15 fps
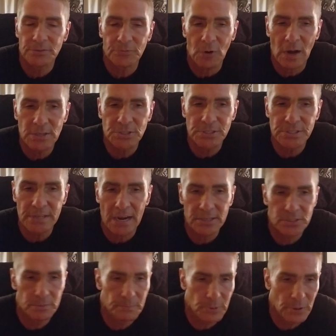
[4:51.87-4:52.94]
Fauci,
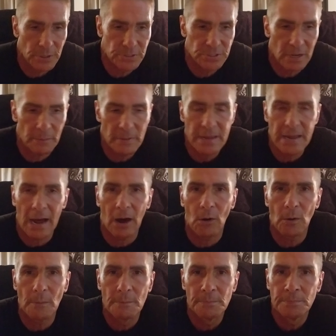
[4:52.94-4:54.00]
Dr. Birx coming
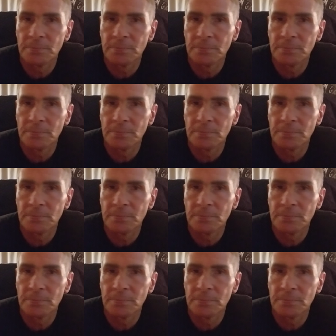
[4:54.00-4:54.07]
out